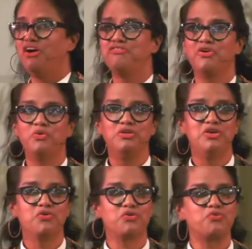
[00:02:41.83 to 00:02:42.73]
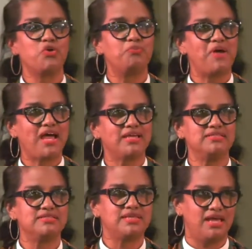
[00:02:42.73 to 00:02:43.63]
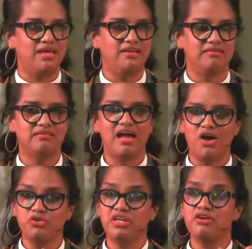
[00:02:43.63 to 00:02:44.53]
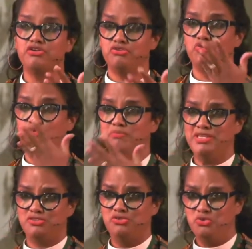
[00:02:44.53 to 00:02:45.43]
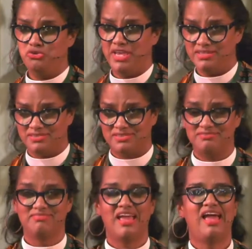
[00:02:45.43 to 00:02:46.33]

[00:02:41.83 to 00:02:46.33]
of Holyoke wrote back and said, "How dare you, Ms. Nunez,